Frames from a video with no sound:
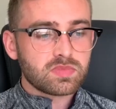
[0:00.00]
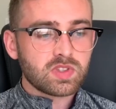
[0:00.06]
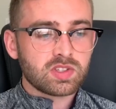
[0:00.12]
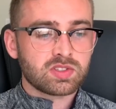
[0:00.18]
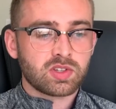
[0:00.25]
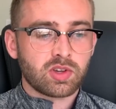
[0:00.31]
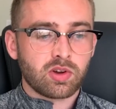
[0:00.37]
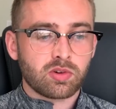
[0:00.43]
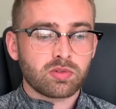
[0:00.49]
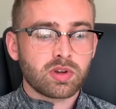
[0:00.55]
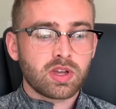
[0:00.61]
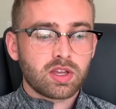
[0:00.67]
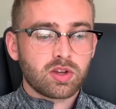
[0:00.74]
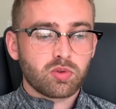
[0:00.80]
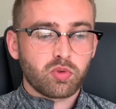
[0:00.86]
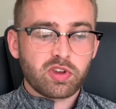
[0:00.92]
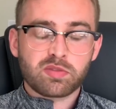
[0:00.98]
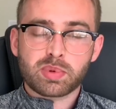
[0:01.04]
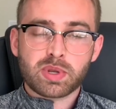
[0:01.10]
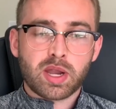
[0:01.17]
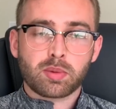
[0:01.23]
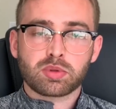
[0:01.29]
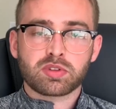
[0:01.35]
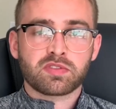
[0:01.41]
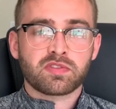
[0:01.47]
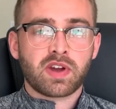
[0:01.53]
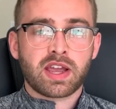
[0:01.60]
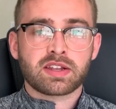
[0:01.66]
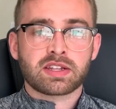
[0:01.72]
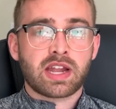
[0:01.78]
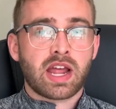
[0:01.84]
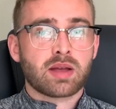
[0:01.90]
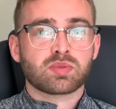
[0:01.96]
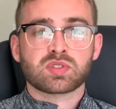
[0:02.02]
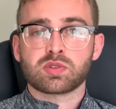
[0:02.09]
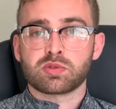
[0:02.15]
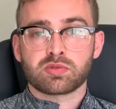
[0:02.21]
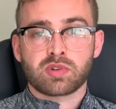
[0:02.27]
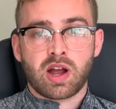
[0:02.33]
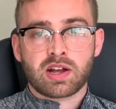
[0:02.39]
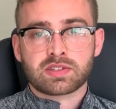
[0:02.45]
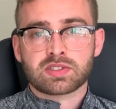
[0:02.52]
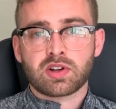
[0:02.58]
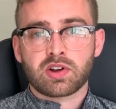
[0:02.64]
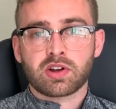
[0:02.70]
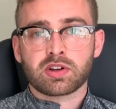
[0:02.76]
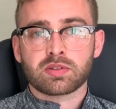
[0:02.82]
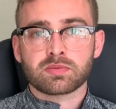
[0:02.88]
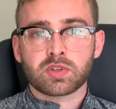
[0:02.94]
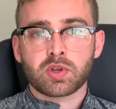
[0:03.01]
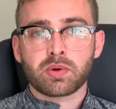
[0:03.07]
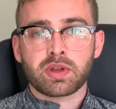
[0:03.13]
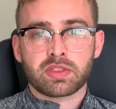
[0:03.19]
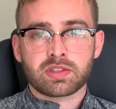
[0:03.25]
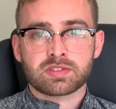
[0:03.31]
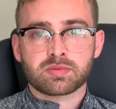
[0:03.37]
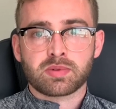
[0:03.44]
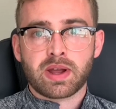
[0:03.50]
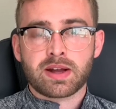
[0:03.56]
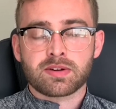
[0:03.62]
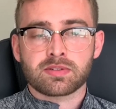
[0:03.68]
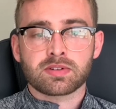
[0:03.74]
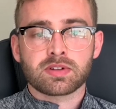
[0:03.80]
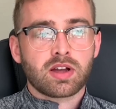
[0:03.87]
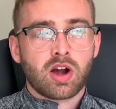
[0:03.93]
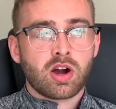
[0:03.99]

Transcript: So we've been able to find an absolute rock star going this route.